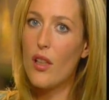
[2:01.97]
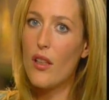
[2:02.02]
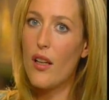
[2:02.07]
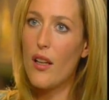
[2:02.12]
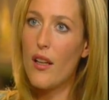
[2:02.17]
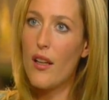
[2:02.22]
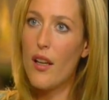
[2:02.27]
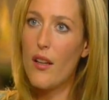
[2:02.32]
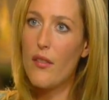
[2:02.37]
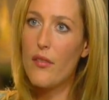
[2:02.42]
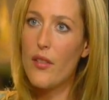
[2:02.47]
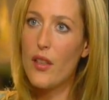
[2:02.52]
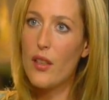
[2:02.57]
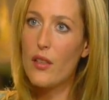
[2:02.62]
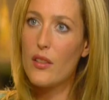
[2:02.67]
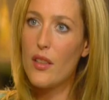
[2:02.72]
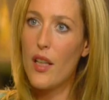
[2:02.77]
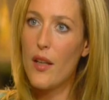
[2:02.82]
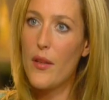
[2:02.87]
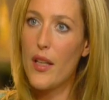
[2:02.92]
I
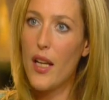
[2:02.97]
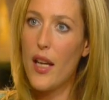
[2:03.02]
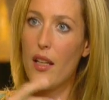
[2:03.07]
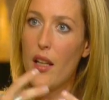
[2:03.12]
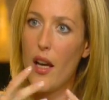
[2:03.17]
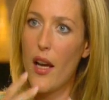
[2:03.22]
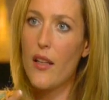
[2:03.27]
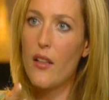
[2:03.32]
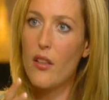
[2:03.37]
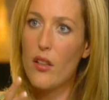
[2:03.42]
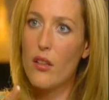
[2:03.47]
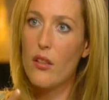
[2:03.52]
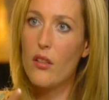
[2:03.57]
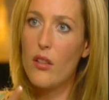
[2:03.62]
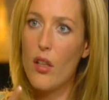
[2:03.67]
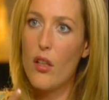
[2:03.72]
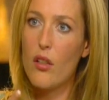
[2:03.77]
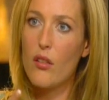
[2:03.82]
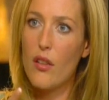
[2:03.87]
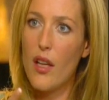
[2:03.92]
felt, I mean, I don't
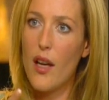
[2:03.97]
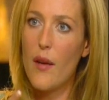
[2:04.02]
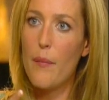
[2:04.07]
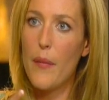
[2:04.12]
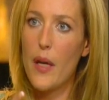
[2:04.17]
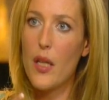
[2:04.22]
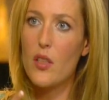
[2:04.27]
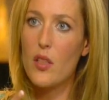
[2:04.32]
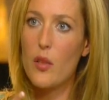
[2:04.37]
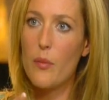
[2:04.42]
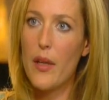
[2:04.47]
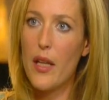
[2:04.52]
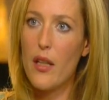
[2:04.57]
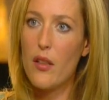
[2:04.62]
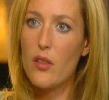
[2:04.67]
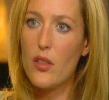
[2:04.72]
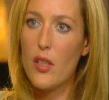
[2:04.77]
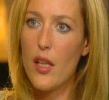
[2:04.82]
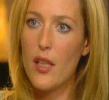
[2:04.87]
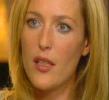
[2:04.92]
know that much
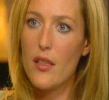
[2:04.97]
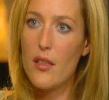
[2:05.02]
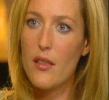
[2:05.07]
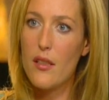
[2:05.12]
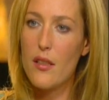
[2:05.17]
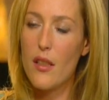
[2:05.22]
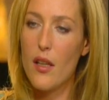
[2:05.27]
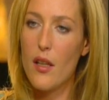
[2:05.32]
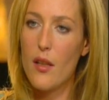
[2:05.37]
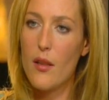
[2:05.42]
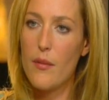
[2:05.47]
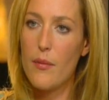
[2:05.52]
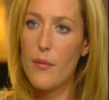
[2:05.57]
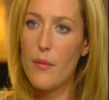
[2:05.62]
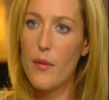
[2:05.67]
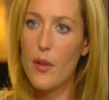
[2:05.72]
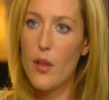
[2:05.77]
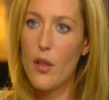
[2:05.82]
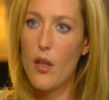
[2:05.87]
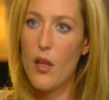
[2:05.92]
about Che's
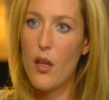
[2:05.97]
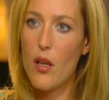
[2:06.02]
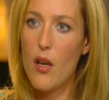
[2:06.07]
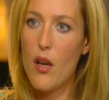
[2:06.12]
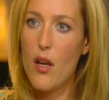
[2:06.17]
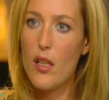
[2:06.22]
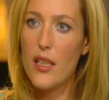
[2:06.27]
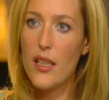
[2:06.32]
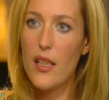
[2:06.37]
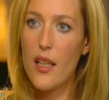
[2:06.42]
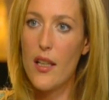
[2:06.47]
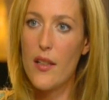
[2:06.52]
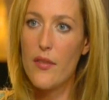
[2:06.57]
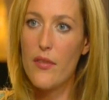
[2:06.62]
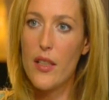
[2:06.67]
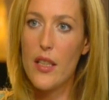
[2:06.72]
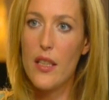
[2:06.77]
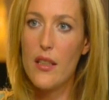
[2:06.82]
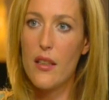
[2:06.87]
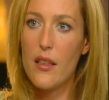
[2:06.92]
early
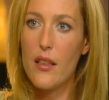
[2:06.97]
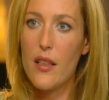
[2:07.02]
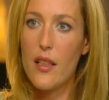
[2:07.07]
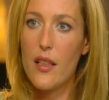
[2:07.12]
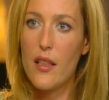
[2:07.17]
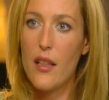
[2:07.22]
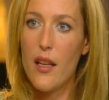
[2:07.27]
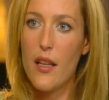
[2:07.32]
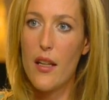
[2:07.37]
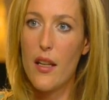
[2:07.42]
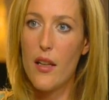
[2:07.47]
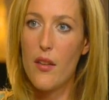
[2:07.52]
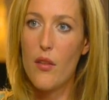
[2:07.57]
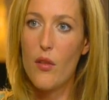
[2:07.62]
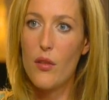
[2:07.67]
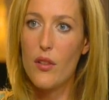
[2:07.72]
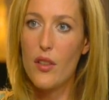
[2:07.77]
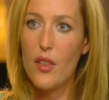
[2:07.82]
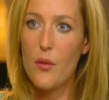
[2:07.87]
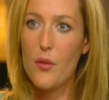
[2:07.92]
life either, and I
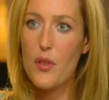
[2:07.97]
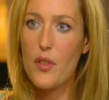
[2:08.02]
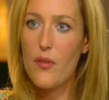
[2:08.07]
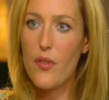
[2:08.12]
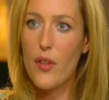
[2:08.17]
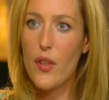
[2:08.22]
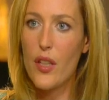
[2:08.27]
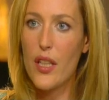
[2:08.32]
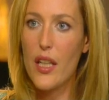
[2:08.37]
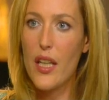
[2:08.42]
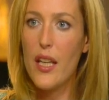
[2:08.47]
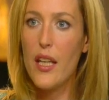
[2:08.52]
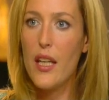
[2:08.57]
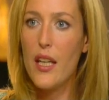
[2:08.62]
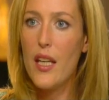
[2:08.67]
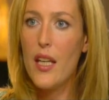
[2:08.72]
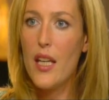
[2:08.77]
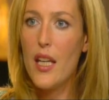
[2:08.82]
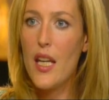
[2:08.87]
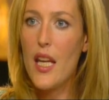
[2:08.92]
thought that it was a very
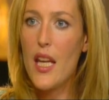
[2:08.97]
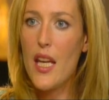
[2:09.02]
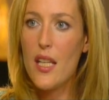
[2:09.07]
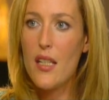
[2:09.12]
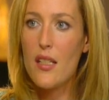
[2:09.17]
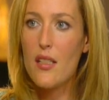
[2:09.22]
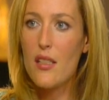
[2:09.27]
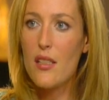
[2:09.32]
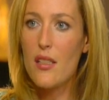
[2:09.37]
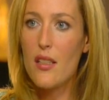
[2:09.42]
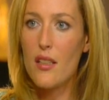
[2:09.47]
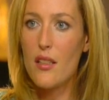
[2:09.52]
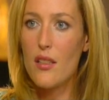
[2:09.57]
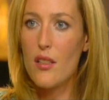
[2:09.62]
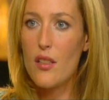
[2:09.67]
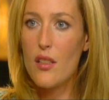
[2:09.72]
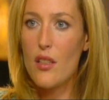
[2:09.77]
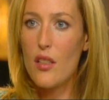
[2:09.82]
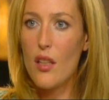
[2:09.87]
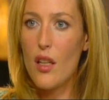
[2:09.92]

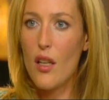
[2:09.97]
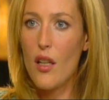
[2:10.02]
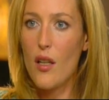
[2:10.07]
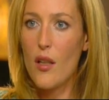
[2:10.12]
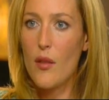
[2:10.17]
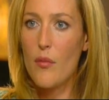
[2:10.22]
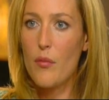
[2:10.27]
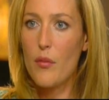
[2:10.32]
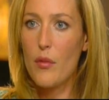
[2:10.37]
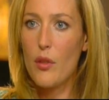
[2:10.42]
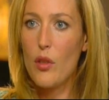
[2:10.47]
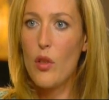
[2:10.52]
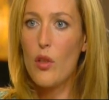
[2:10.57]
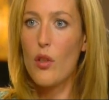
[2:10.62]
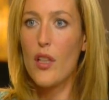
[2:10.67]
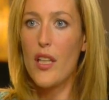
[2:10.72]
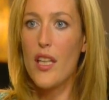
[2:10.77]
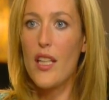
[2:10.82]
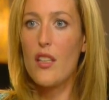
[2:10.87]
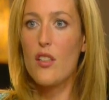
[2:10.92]
innocent
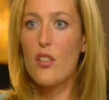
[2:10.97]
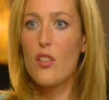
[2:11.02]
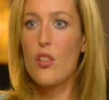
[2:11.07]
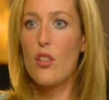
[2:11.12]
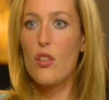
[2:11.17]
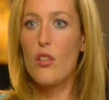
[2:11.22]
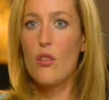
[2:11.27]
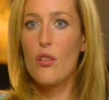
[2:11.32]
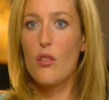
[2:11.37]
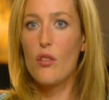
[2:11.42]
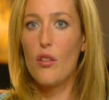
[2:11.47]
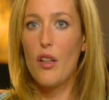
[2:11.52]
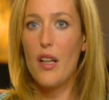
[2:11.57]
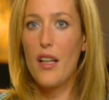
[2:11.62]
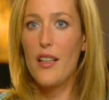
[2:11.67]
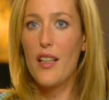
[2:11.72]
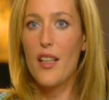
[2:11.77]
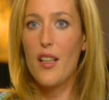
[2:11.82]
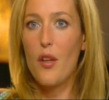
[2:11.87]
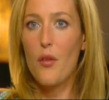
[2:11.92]
look into,
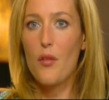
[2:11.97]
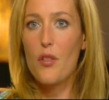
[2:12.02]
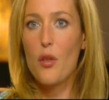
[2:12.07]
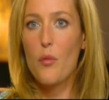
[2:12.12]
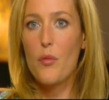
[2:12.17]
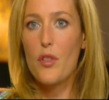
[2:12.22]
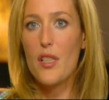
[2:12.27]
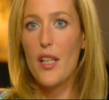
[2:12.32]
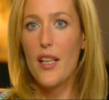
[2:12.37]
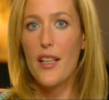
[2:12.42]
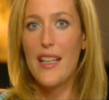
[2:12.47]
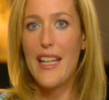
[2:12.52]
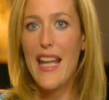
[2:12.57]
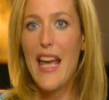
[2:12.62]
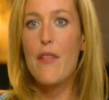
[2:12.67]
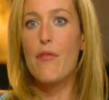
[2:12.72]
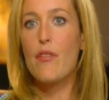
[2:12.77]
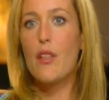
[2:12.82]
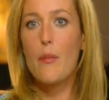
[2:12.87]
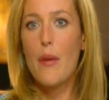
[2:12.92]
you know, it was almost like
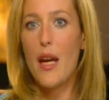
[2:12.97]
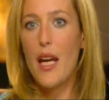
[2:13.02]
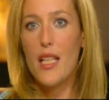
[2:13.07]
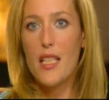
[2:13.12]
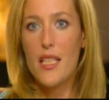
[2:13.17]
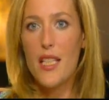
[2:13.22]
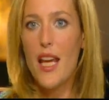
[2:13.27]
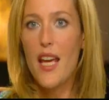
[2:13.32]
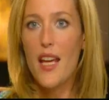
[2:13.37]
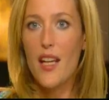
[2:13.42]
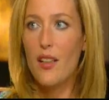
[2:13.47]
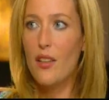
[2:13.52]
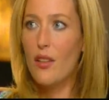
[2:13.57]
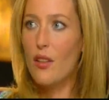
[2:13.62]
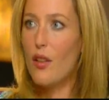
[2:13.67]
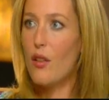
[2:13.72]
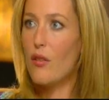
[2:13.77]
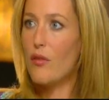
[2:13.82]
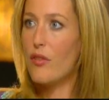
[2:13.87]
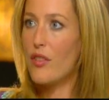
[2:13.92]
an everyman
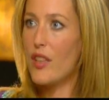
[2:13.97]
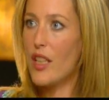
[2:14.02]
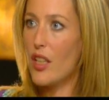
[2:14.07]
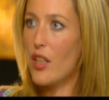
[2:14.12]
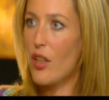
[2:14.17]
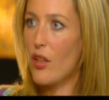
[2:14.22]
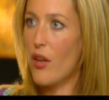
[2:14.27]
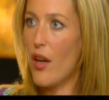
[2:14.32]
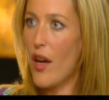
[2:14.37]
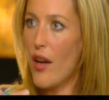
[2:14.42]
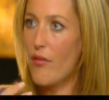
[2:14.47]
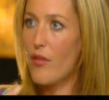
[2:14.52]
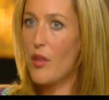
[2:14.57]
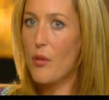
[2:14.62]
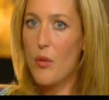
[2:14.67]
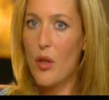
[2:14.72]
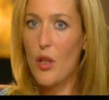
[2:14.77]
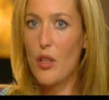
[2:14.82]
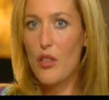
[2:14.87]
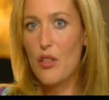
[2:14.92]
tale of, you know,
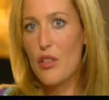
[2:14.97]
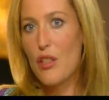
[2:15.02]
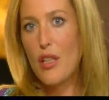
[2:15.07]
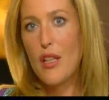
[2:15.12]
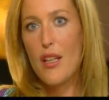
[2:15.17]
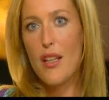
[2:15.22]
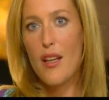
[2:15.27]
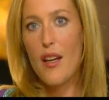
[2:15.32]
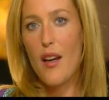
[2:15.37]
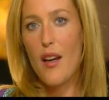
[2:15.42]
everyone's